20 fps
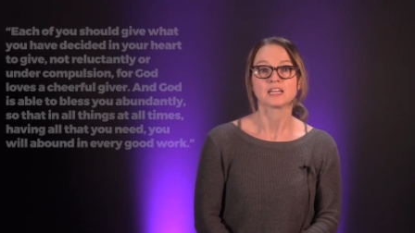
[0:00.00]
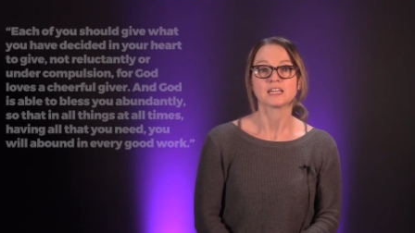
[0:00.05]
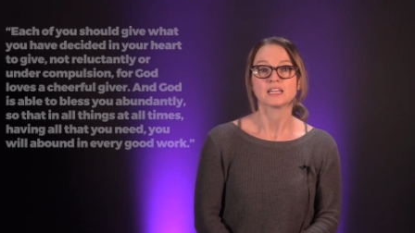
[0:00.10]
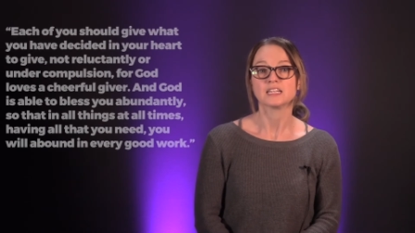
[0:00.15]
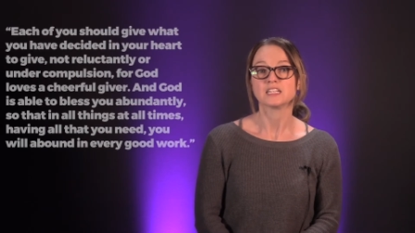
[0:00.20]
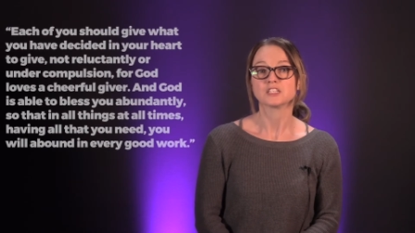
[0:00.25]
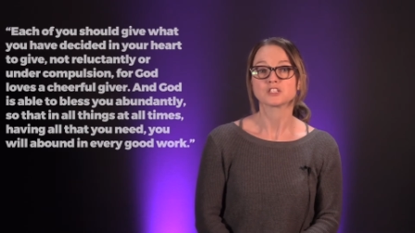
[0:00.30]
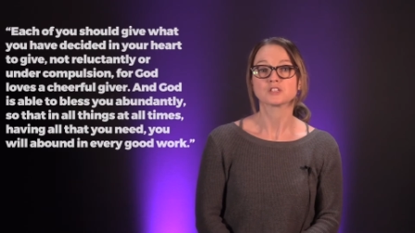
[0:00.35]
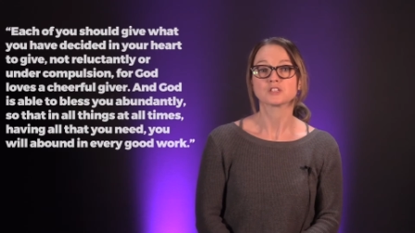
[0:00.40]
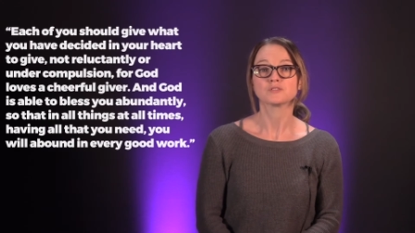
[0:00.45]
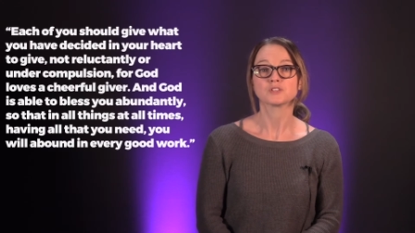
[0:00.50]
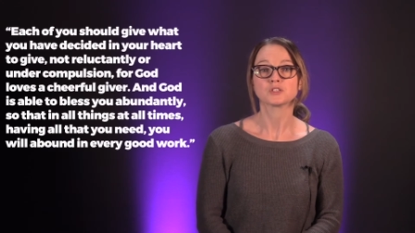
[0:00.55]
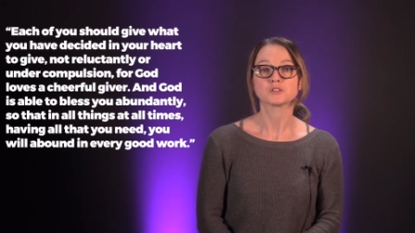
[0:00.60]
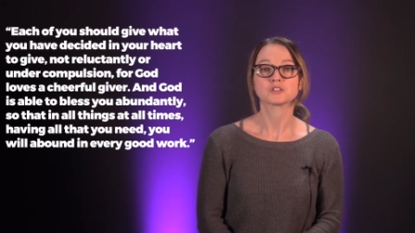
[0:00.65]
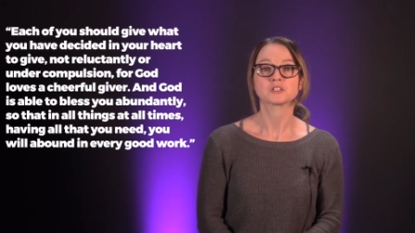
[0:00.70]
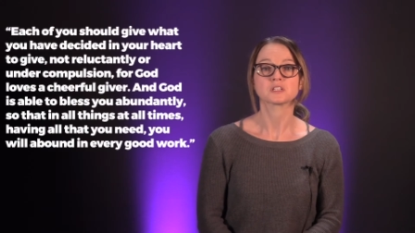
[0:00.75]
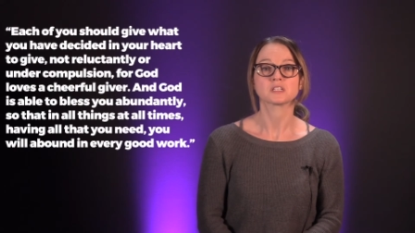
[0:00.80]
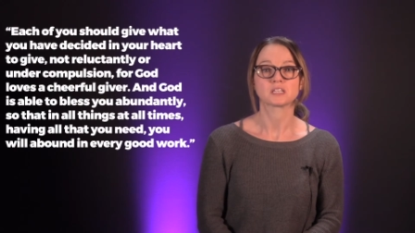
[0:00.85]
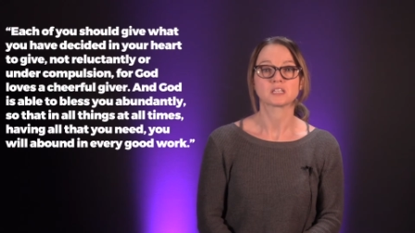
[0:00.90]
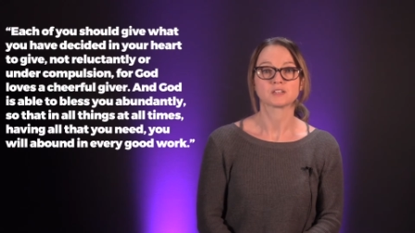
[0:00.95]
each of you
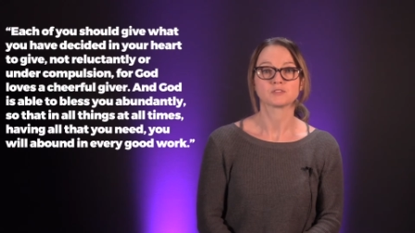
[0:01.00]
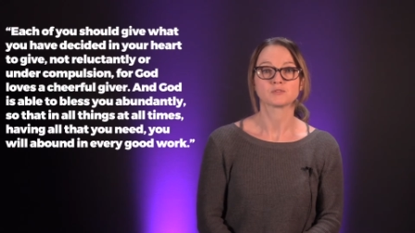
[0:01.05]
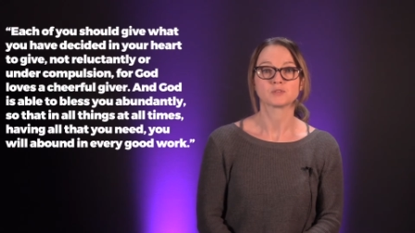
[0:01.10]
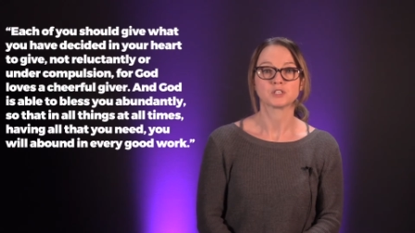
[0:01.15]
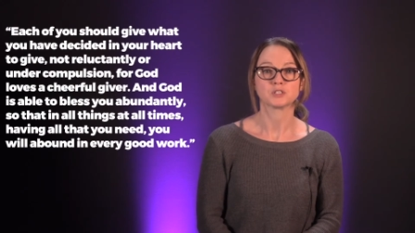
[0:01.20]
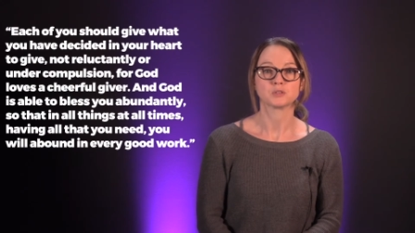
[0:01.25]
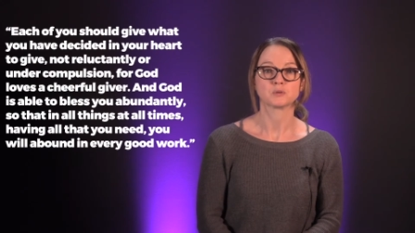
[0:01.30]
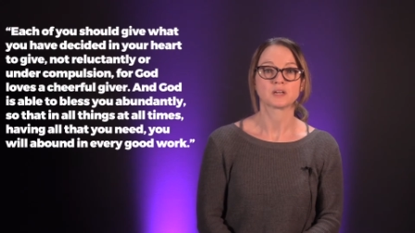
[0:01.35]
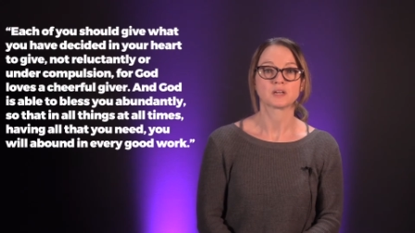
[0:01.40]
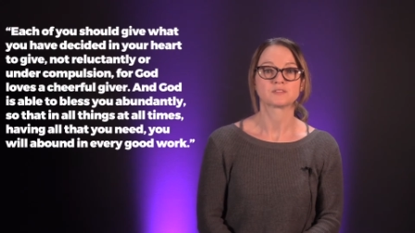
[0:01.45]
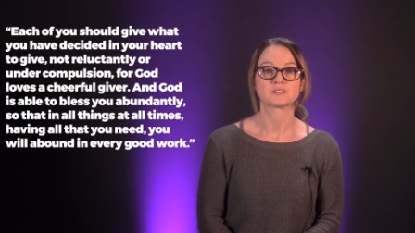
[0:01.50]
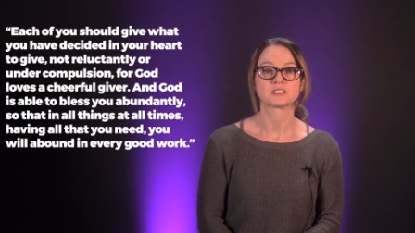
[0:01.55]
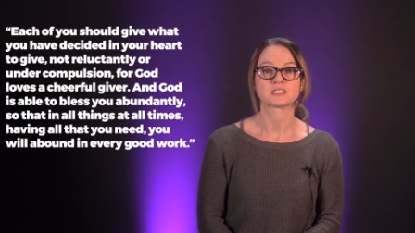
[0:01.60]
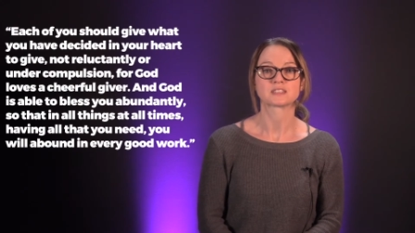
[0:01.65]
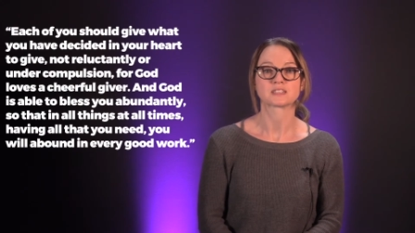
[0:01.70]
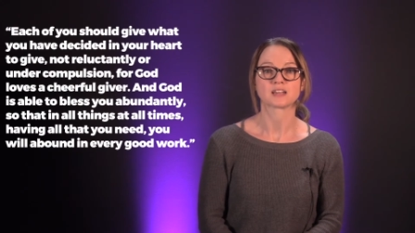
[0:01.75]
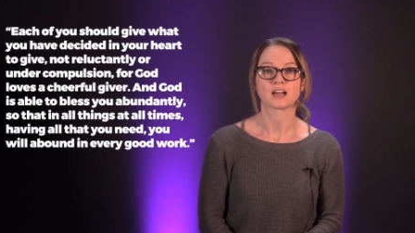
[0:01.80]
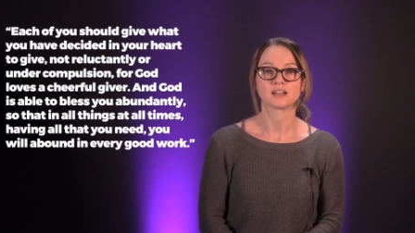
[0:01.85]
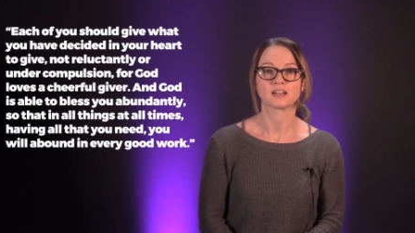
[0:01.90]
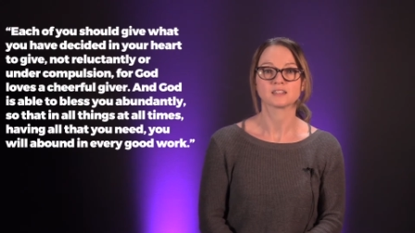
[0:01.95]
should give what you have
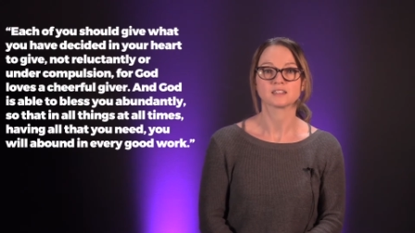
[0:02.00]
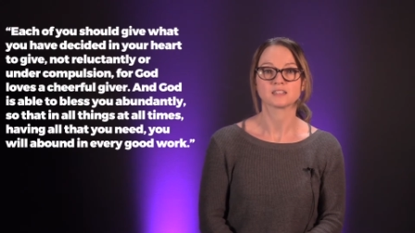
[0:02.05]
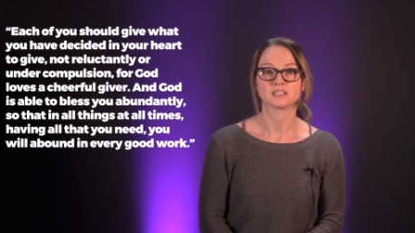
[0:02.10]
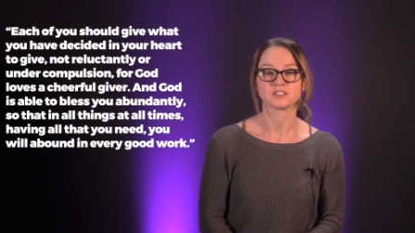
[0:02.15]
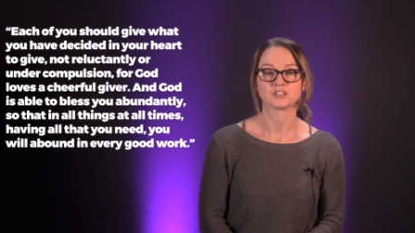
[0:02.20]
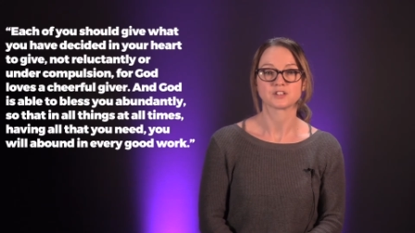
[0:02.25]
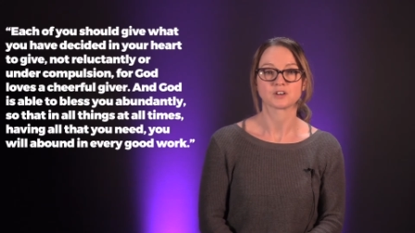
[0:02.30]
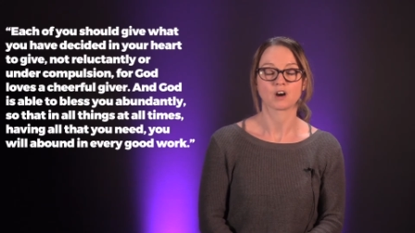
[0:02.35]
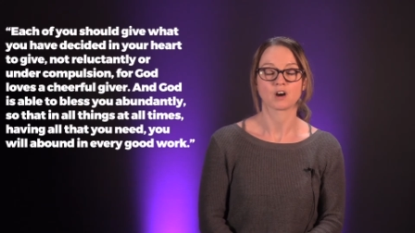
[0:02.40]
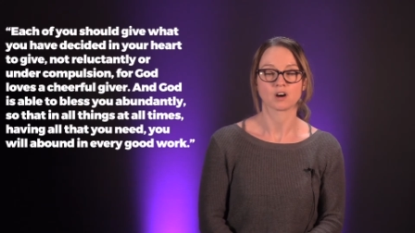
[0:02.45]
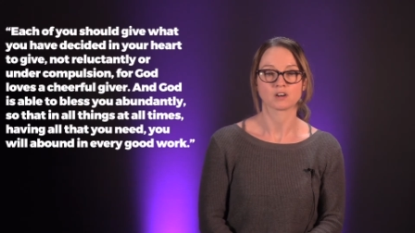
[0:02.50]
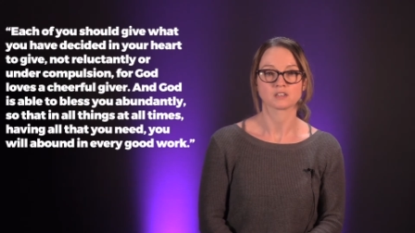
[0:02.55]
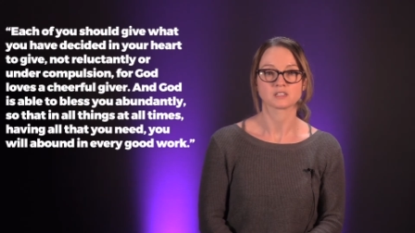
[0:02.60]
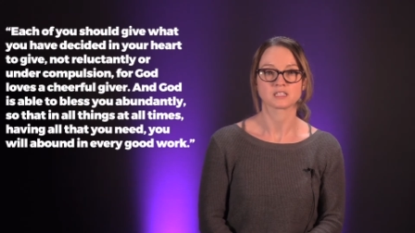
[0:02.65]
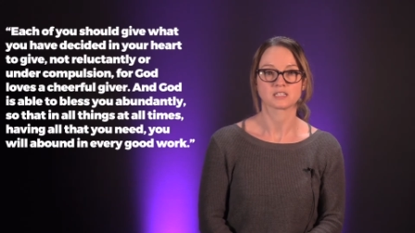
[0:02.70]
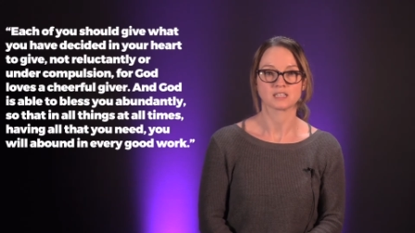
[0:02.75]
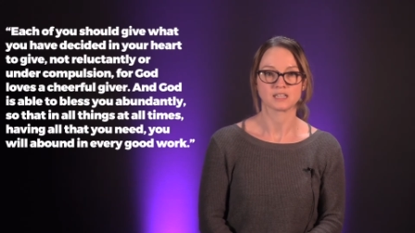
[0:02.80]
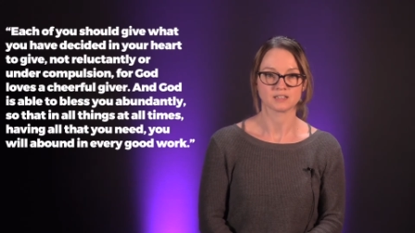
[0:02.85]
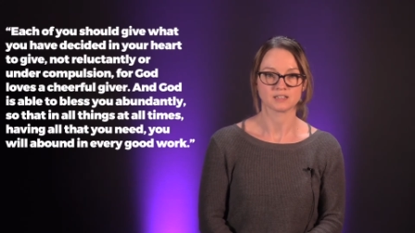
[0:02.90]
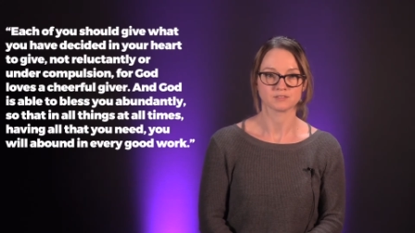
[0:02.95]
decided in your heart to
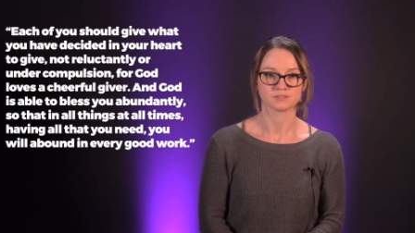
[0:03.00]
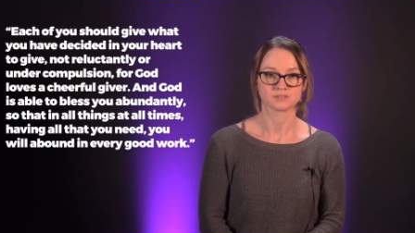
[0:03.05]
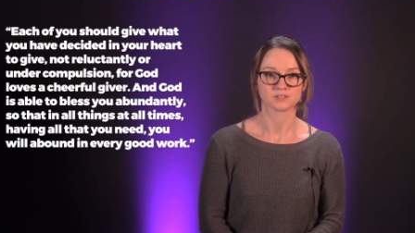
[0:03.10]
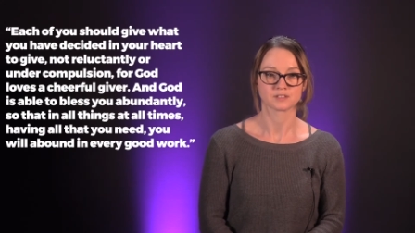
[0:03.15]
give,